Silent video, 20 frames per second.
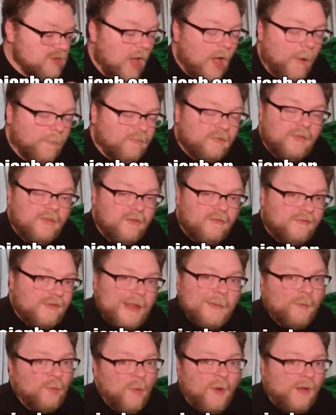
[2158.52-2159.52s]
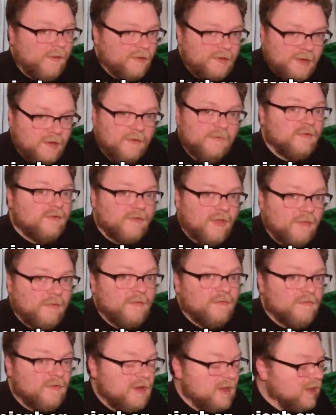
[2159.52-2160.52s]
up to the same quality of his
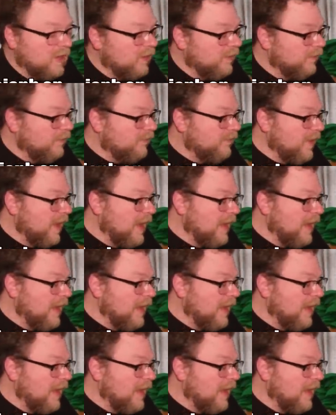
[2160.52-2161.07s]
other videos.